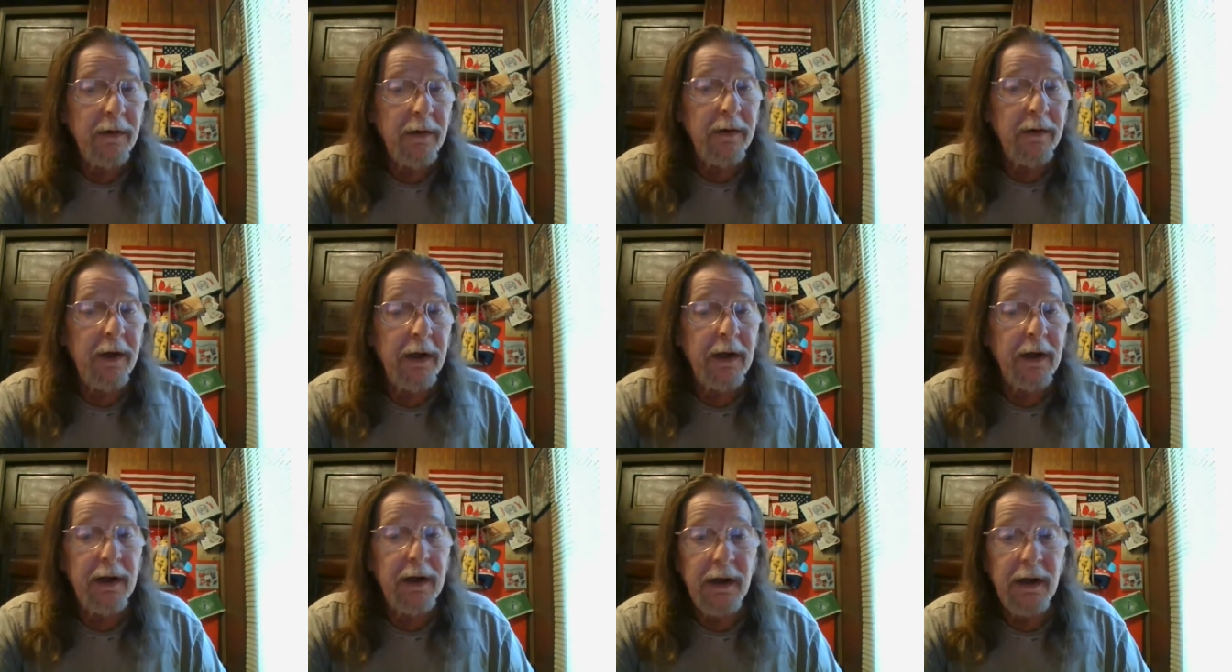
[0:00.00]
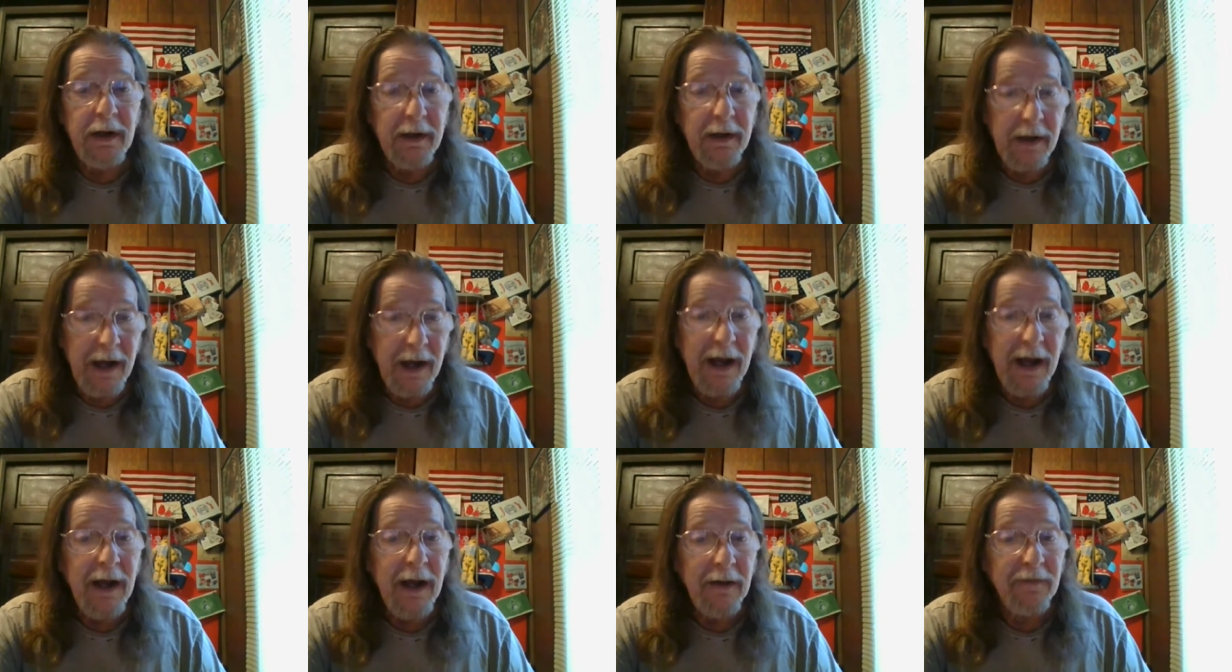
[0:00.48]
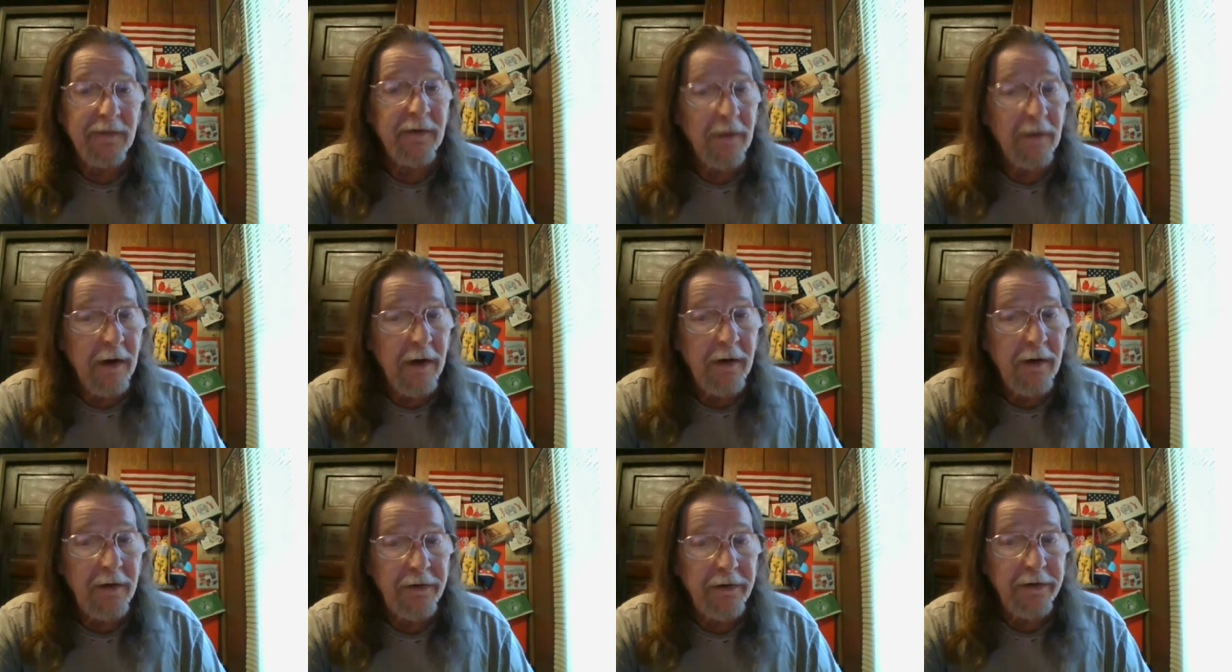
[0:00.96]
that has
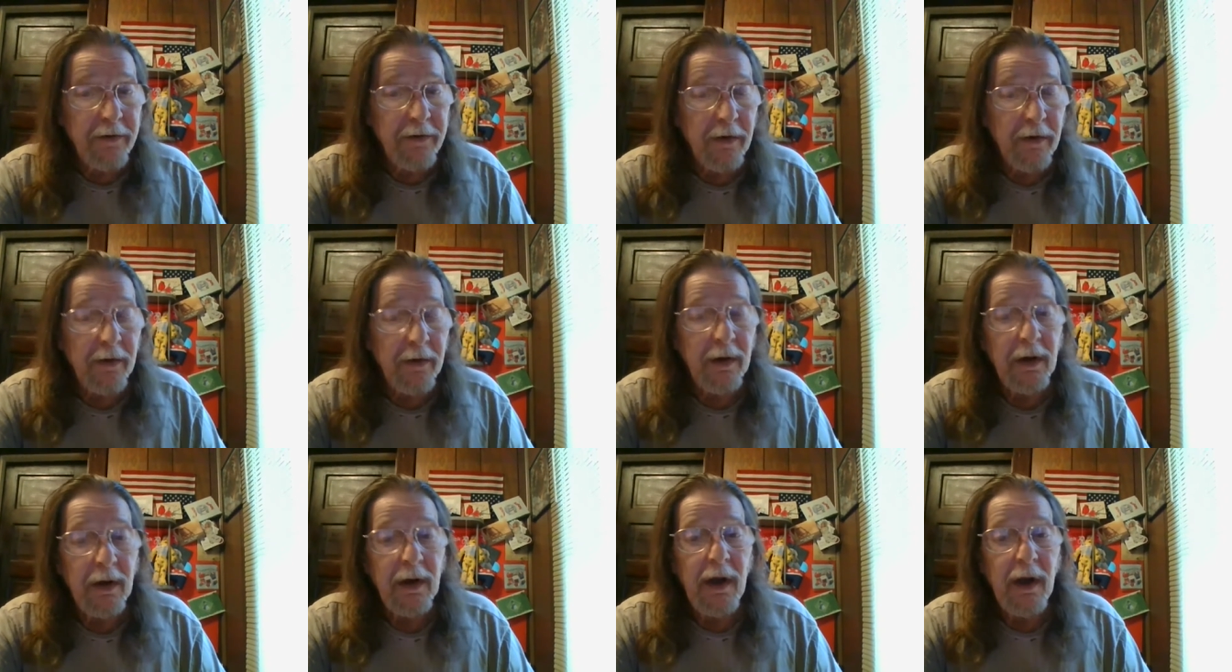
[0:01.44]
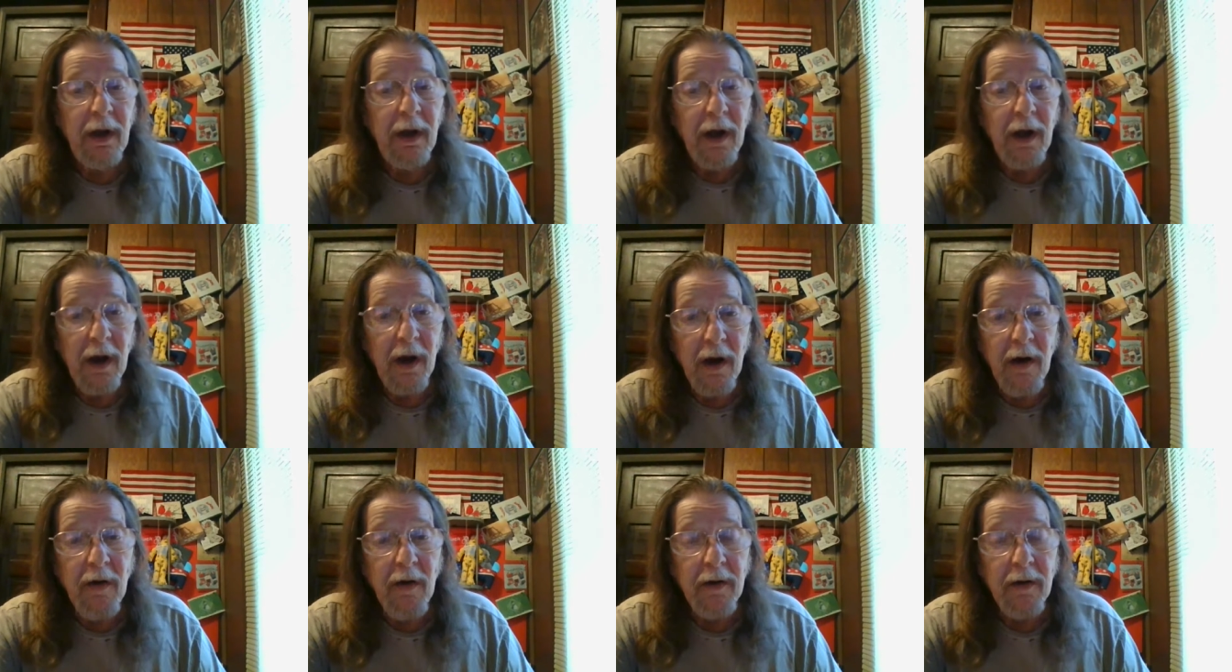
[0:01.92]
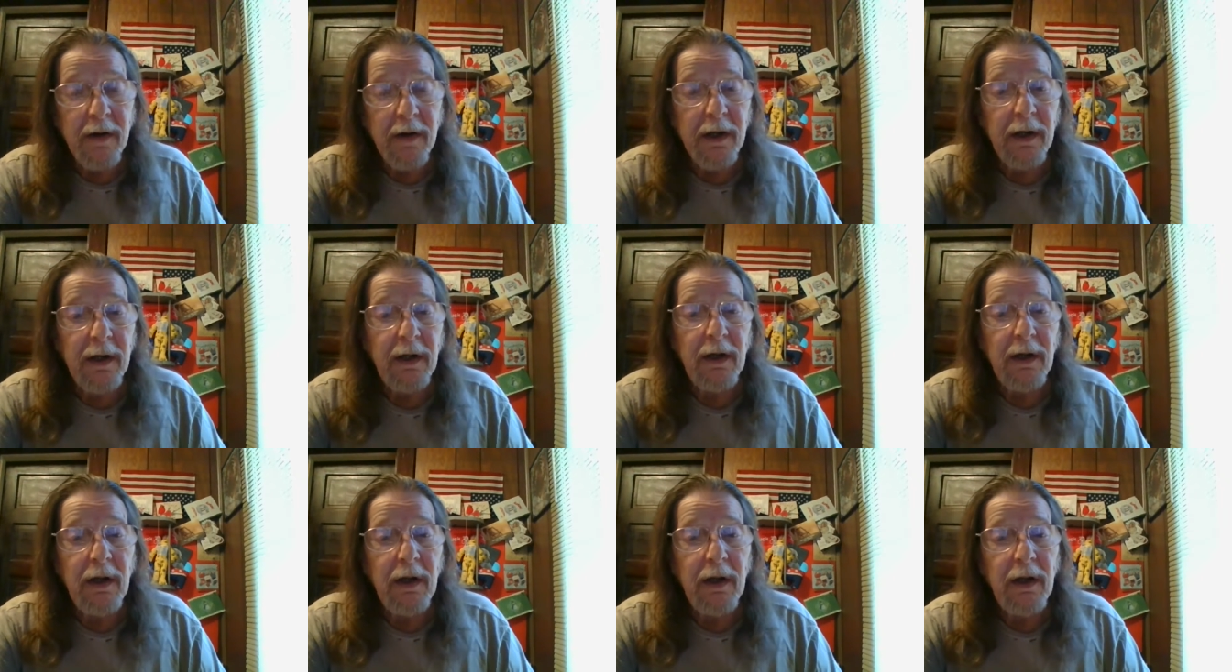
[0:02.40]
loser on
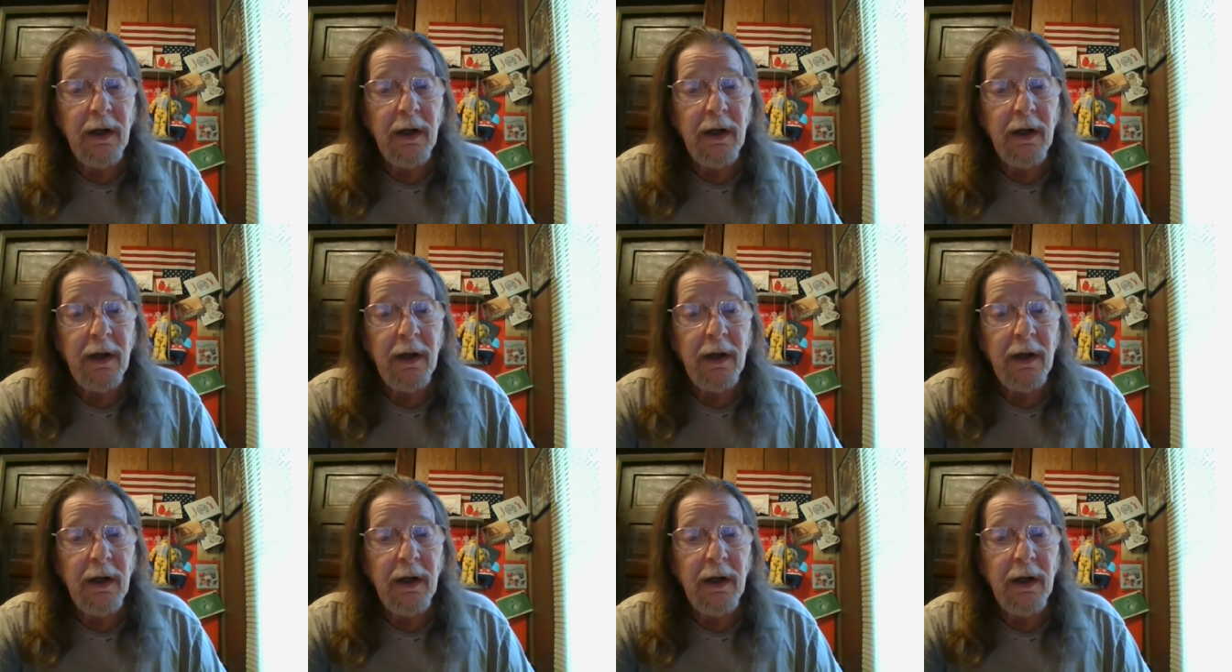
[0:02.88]
it.